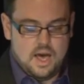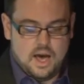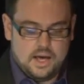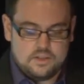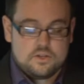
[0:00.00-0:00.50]

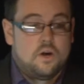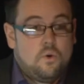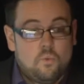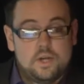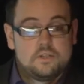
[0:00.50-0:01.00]
And
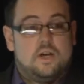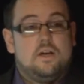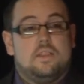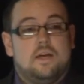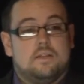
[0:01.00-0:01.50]
we
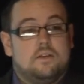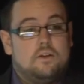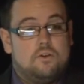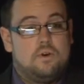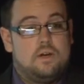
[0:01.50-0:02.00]
turn that
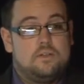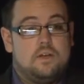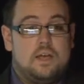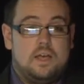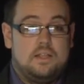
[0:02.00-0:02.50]
around
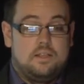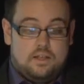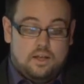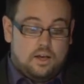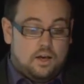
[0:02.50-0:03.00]
in
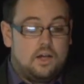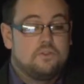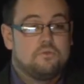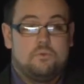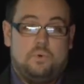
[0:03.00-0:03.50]

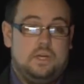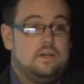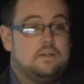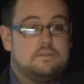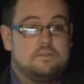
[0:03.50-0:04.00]
under a
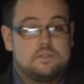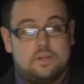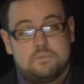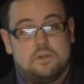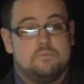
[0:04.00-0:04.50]
week,
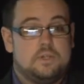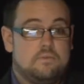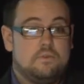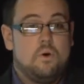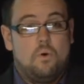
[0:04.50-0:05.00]
sometimes
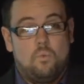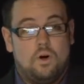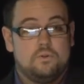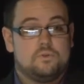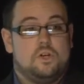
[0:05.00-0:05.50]
even
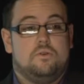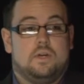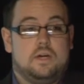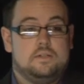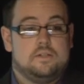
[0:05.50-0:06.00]
1 or 2
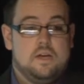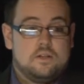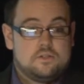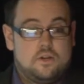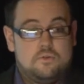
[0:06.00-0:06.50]
days,
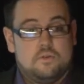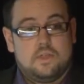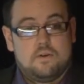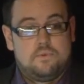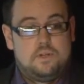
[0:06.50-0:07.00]
so that
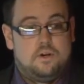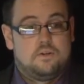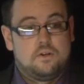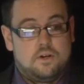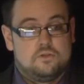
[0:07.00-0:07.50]
that video
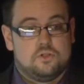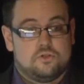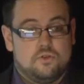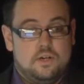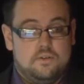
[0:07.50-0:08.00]
can go
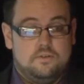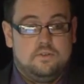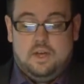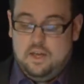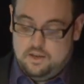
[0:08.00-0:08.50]
straight on
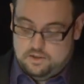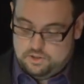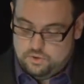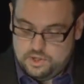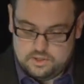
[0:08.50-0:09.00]
as
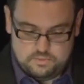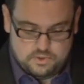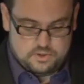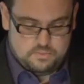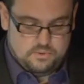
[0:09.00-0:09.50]
quick as
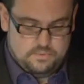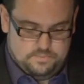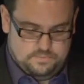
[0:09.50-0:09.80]
possible.